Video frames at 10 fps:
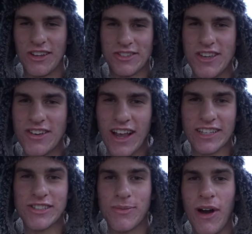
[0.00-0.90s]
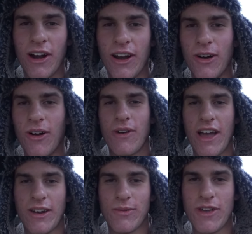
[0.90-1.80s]
I'll see you guys tomorrow
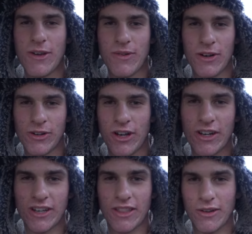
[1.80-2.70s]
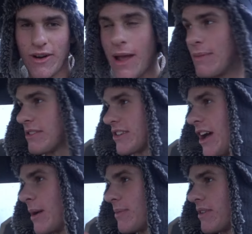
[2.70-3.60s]
when we will cook the rabbits
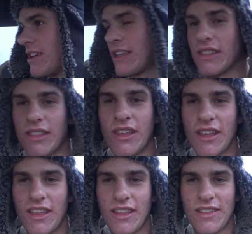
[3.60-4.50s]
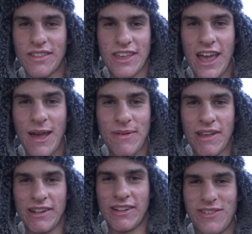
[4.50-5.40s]
up in the
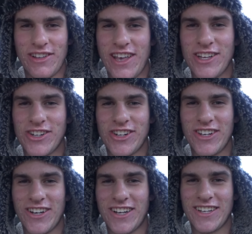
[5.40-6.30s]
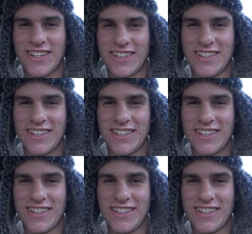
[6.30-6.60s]
cabin for the catch and cook.